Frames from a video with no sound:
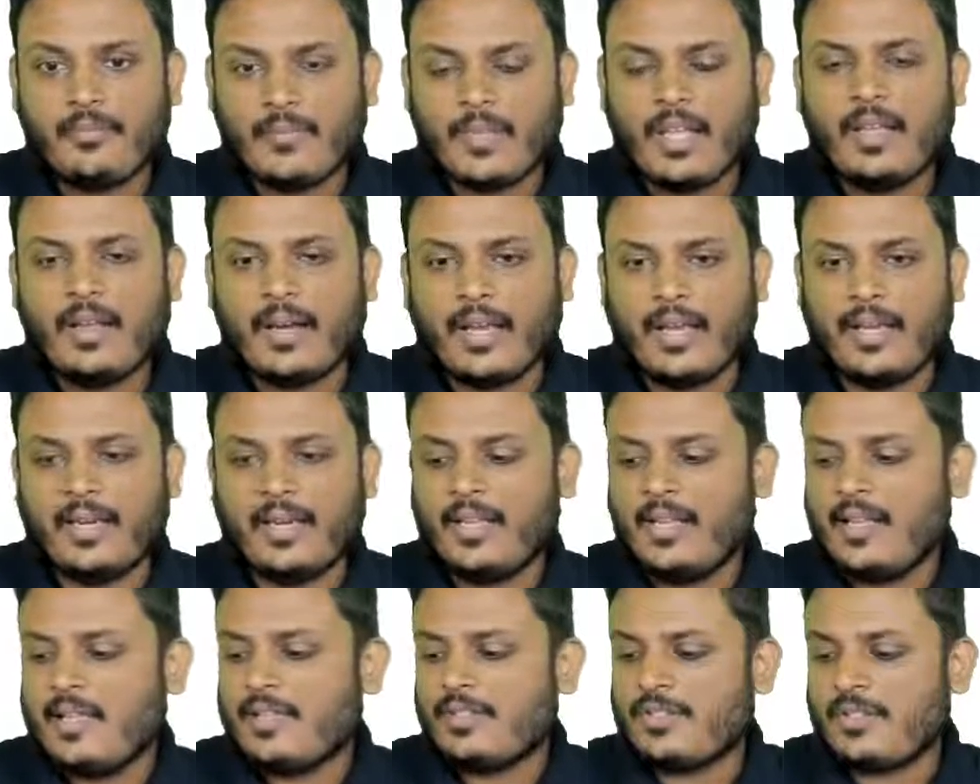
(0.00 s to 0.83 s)
Right?
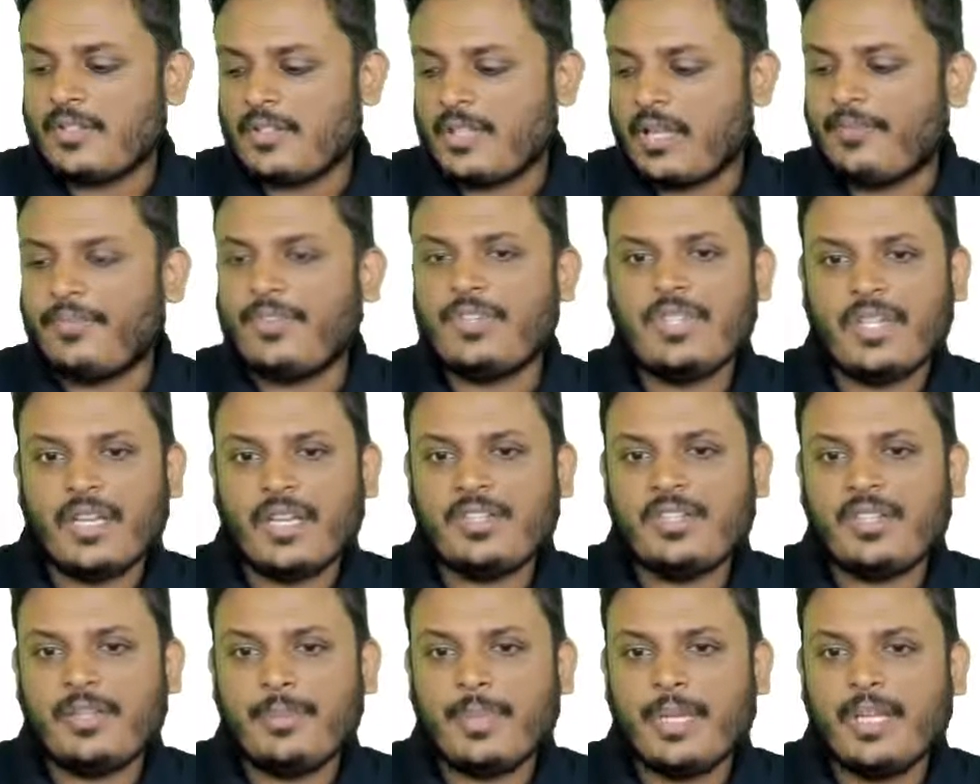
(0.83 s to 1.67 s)
So
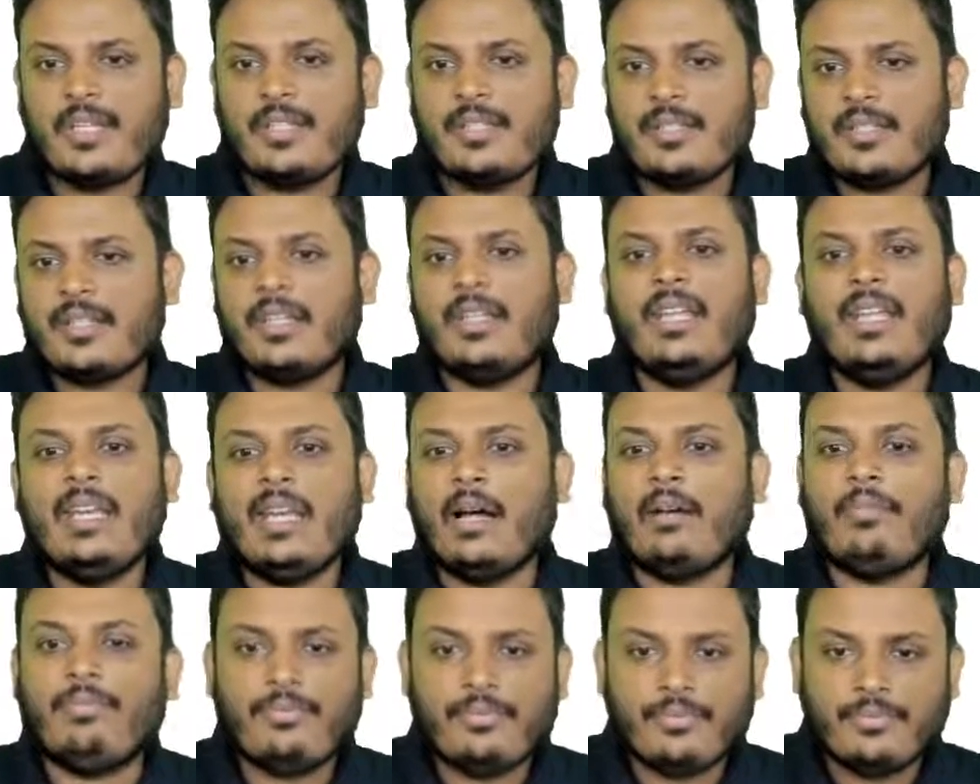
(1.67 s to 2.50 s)
sufficiency means
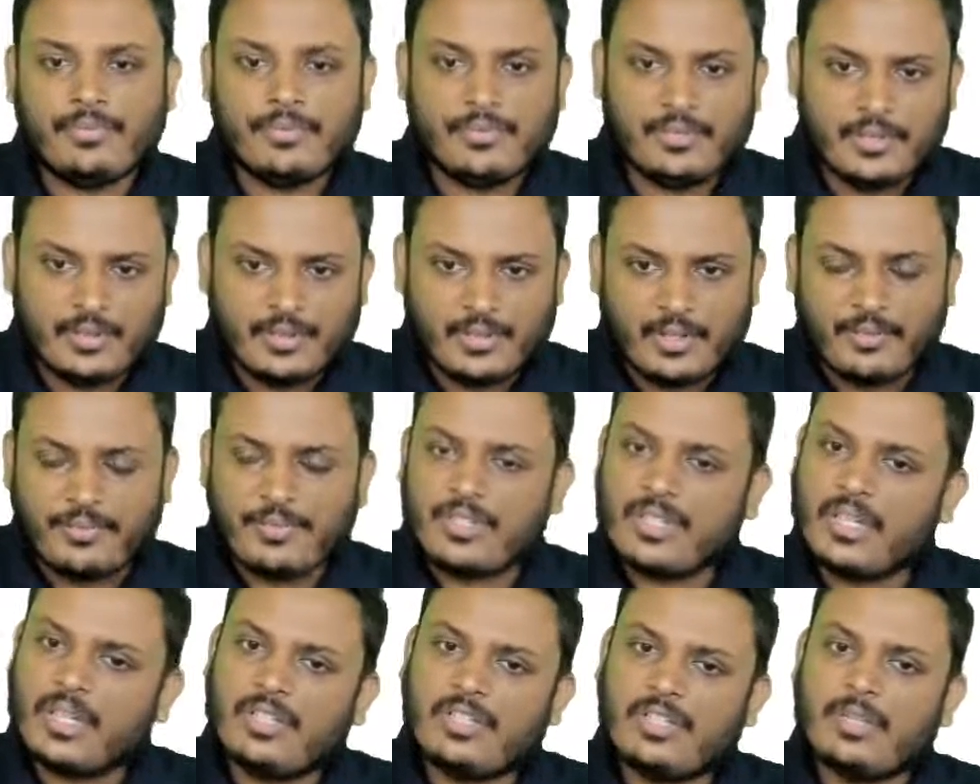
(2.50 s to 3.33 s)
enough.
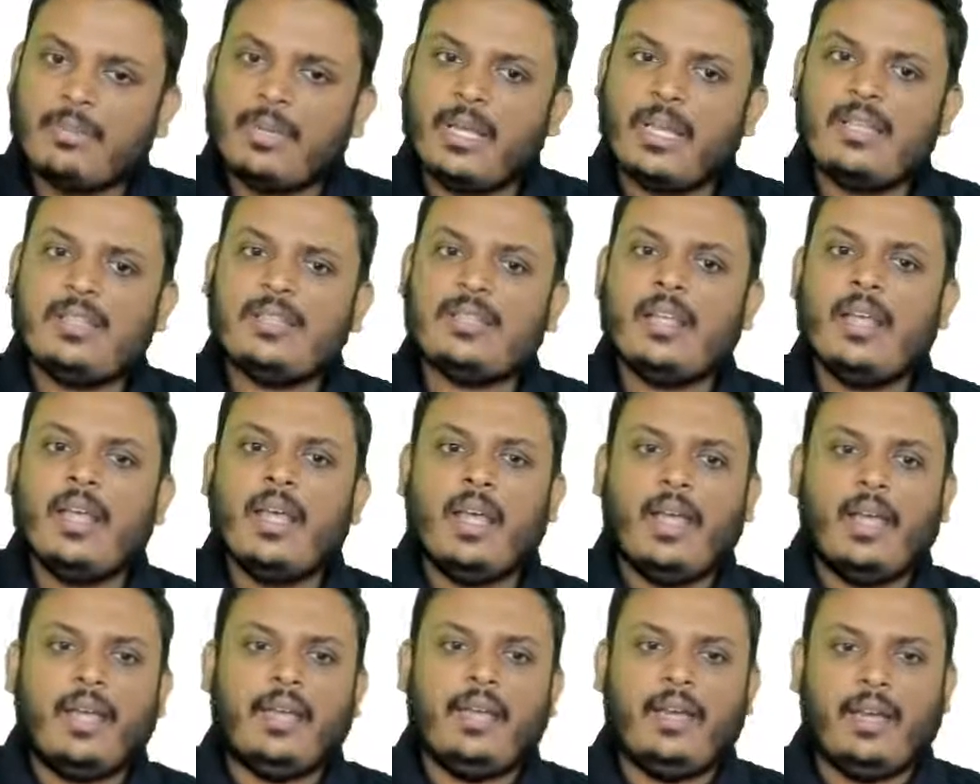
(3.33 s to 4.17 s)
Sufficiency means
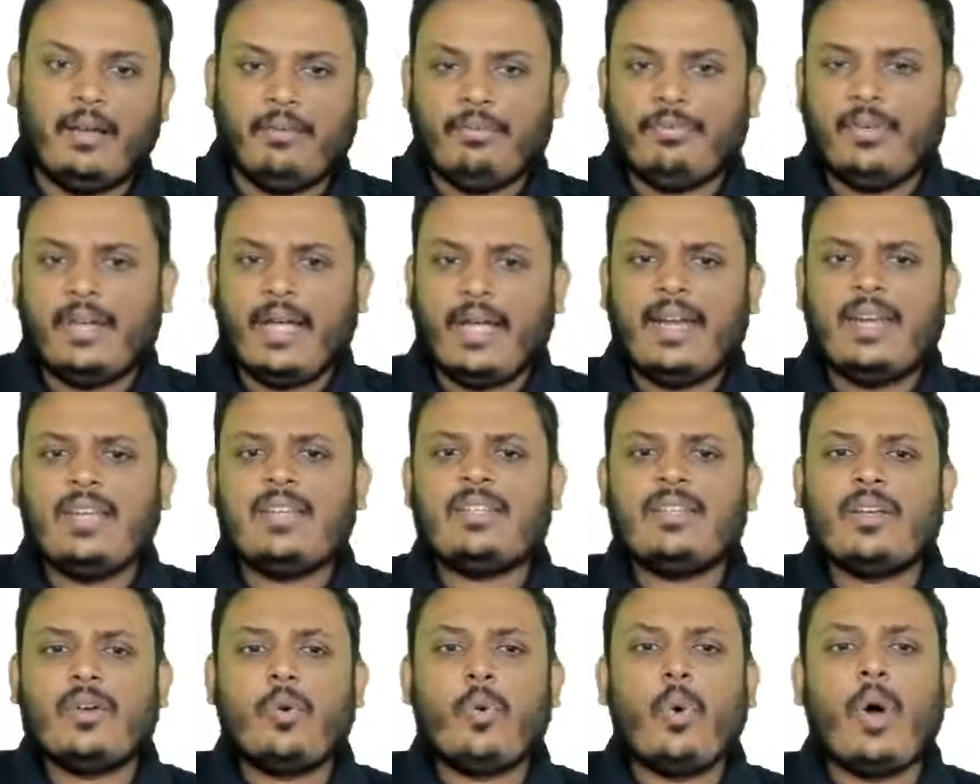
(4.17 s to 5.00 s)
enough. And
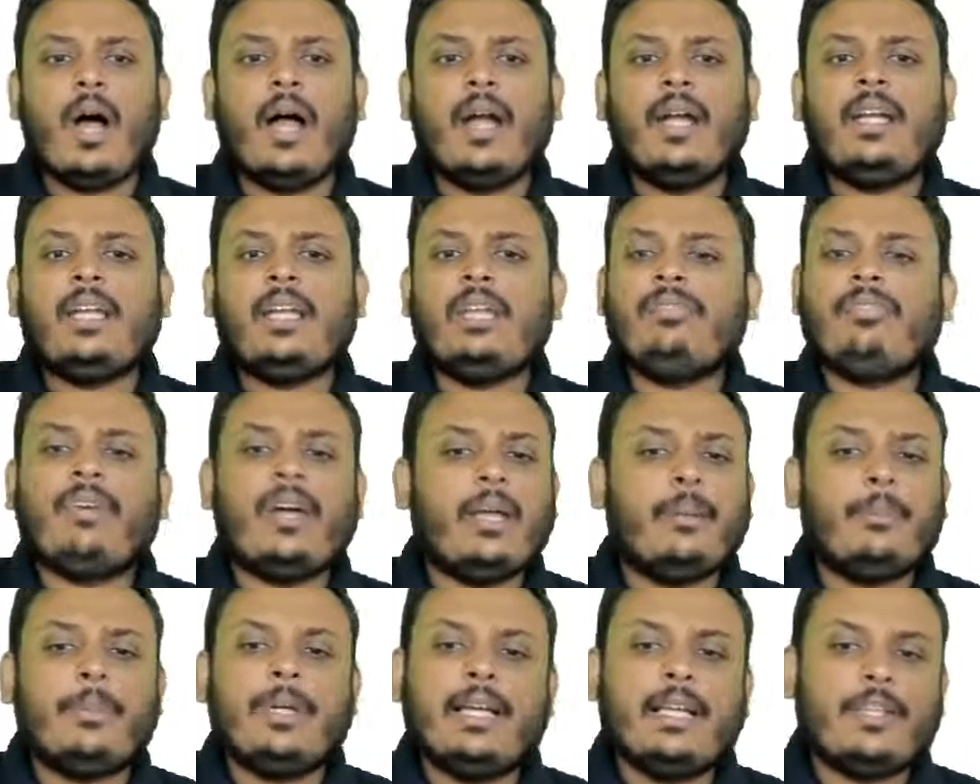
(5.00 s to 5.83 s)
it's a
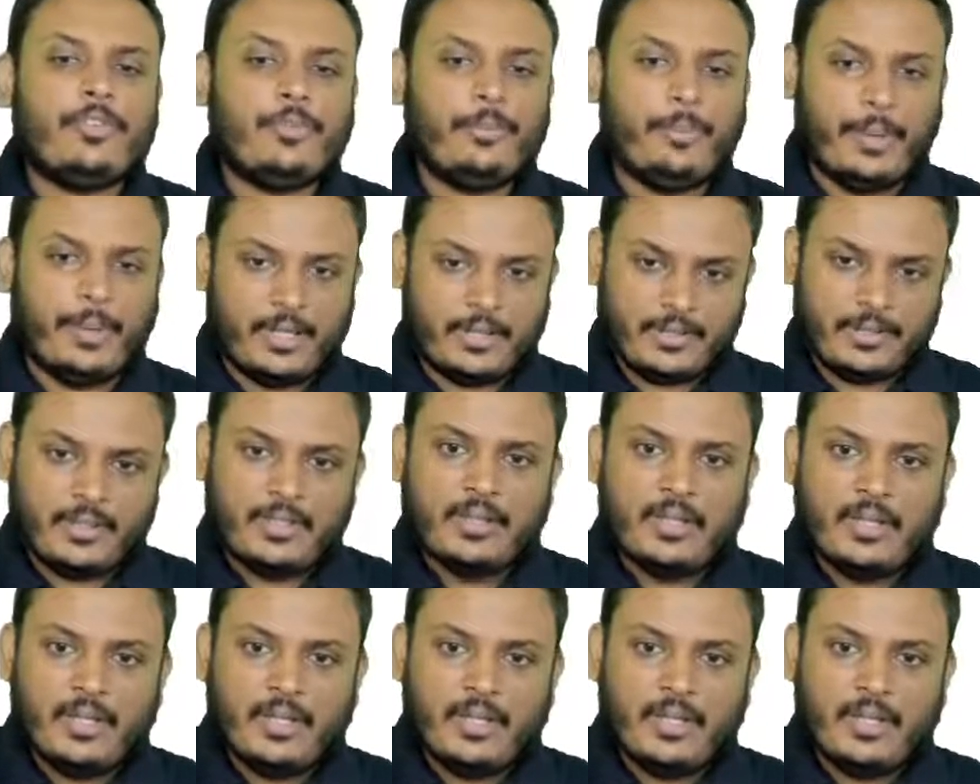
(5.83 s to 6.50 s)
quantifiable aspect.